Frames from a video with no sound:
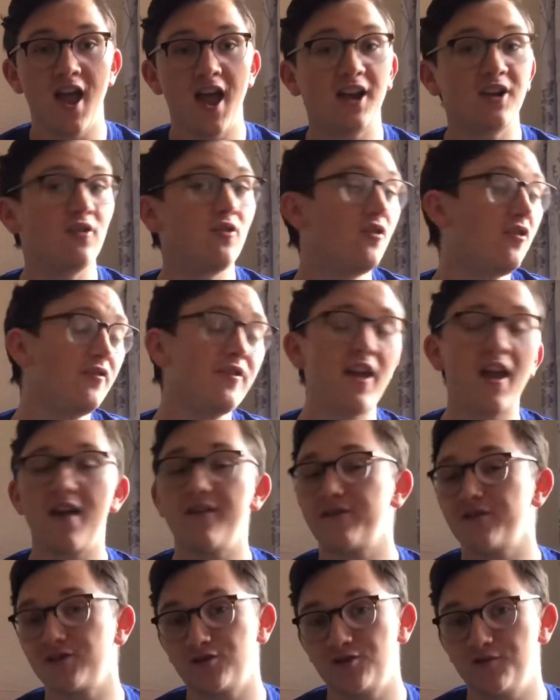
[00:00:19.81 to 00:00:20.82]
and all the
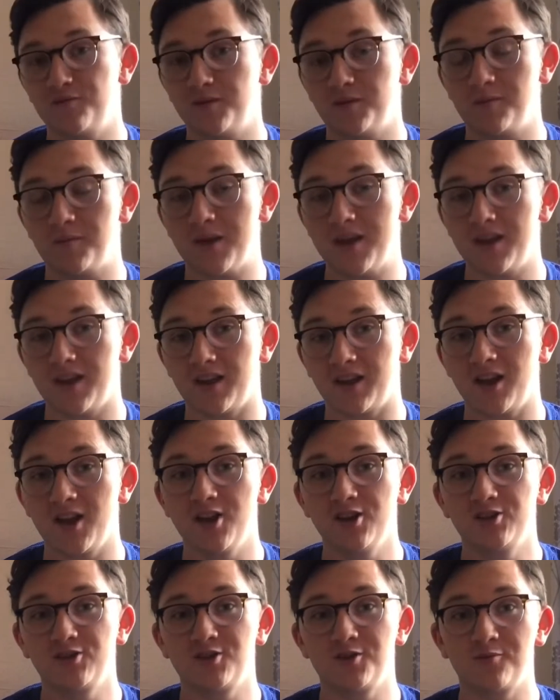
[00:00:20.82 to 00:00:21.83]
efforts you've been making
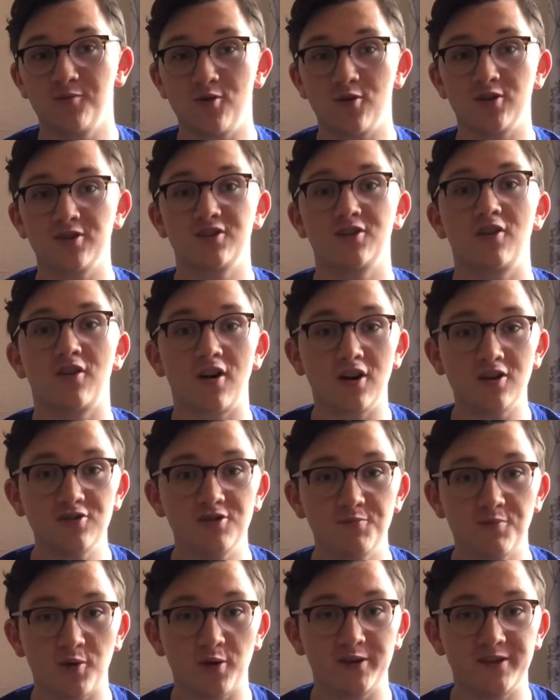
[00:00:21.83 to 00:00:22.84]
towards your
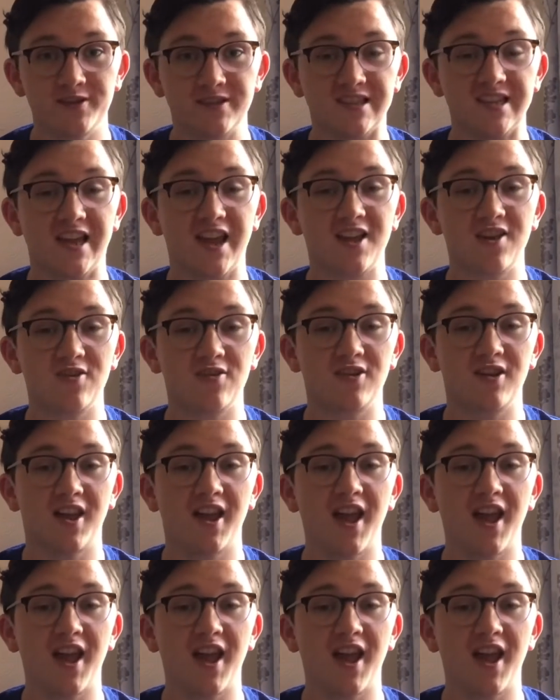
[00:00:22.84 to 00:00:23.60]
100 points to get your